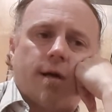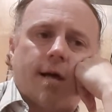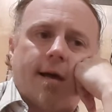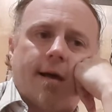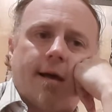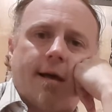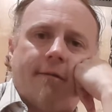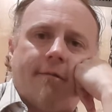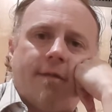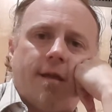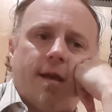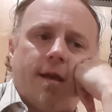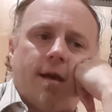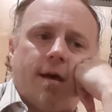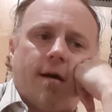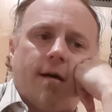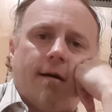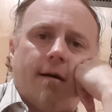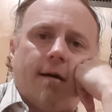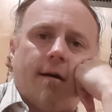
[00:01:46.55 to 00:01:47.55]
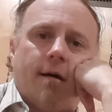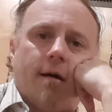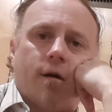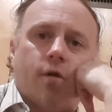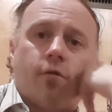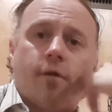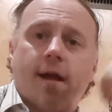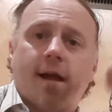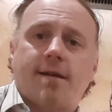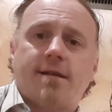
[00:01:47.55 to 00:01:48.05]
I have the
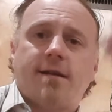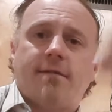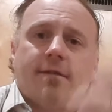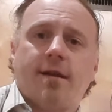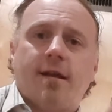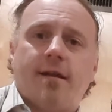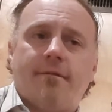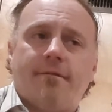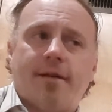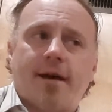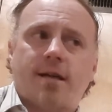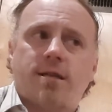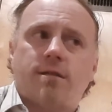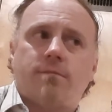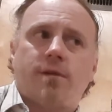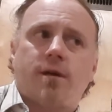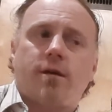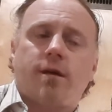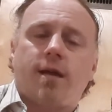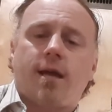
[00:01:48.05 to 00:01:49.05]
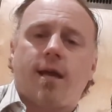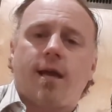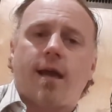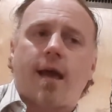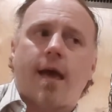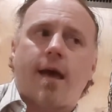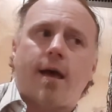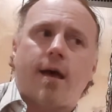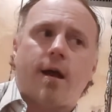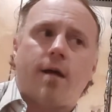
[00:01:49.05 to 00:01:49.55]
creativity, flexibility,
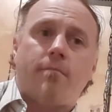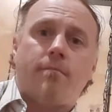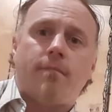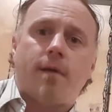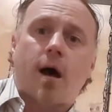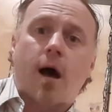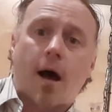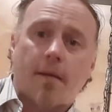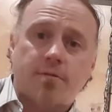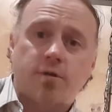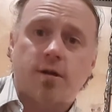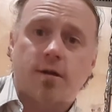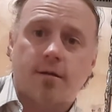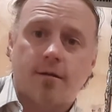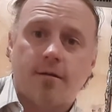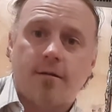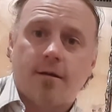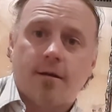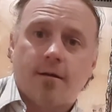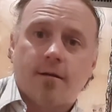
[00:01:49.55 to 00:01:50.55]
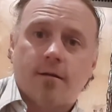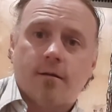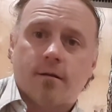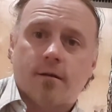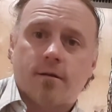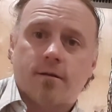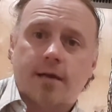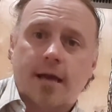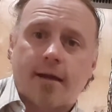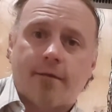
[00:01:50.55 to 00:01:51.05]
and an option
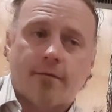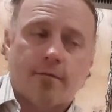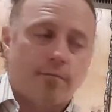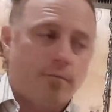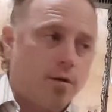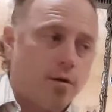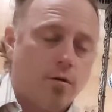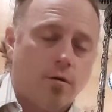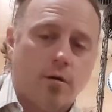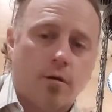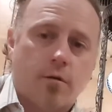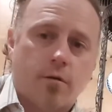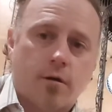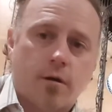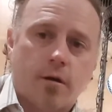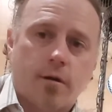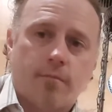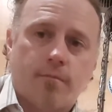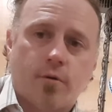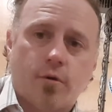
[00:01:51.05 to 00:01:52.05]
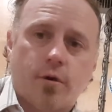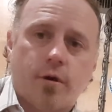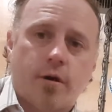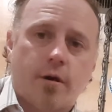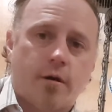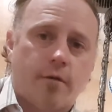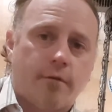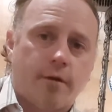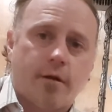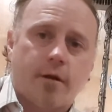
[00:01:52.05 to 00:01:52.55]
because I have a good employer,
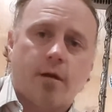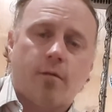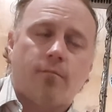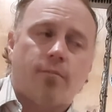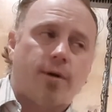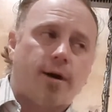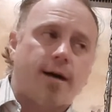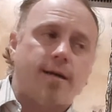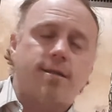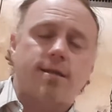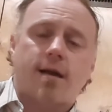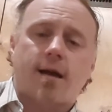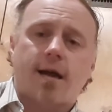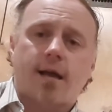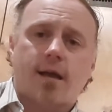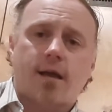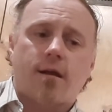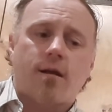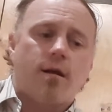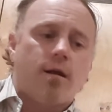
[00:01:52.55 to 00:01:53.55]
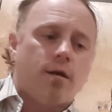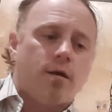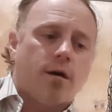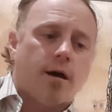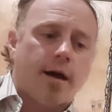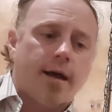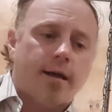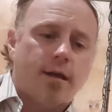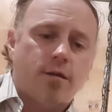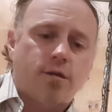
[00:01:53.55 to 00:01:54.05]
a really good boss, and I
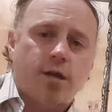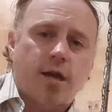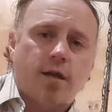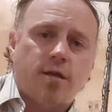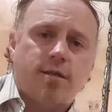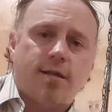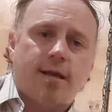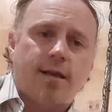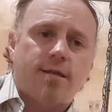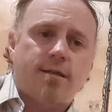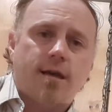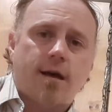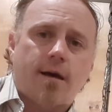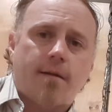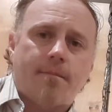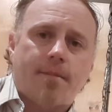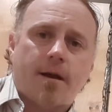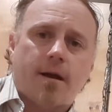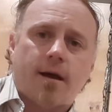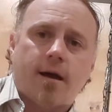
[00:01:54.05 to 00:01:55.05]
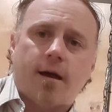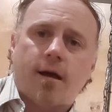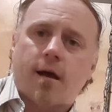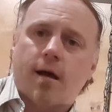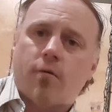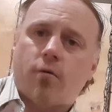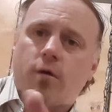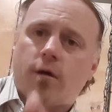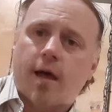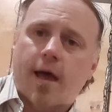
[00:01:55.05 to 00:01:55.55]
can change things up, and I
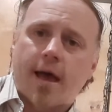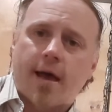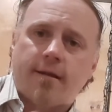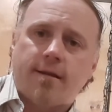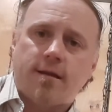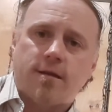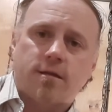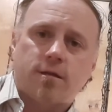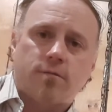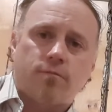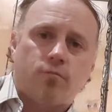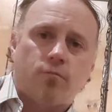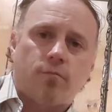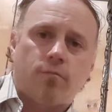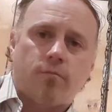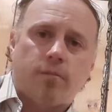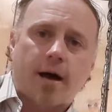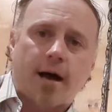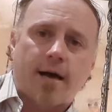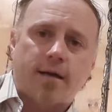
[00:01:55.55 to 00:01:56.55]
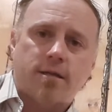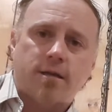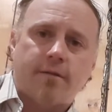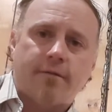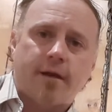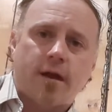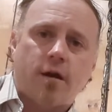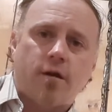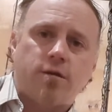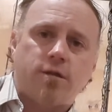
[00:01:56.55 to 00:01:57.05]
will add this positive
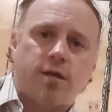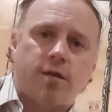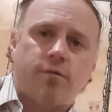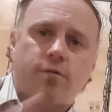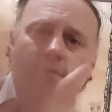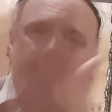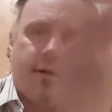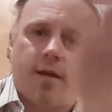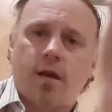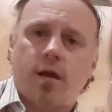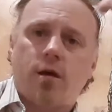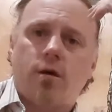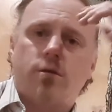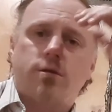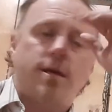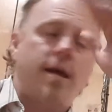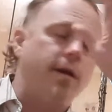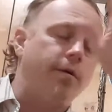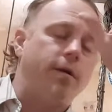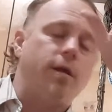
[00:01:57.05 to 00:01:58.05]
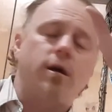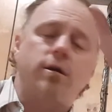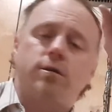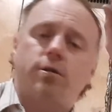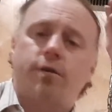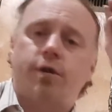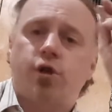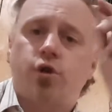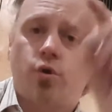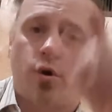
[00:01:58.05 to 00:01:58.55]
energy through videos. Anyway, long
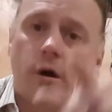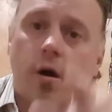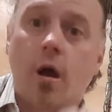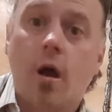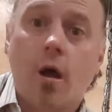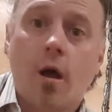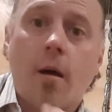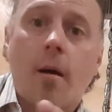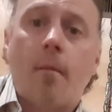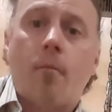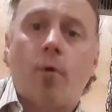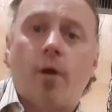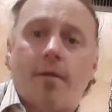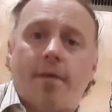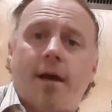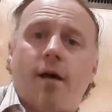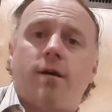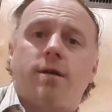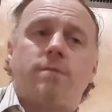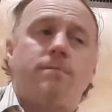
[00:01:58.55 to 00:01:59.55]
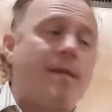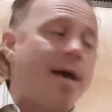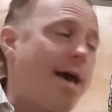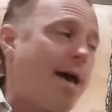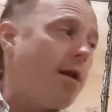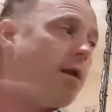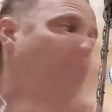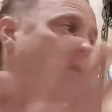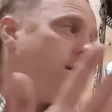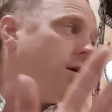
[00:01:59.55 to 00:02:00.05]
story short, Where the Hell is
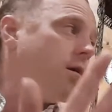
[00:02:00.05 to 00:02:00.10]
Matt?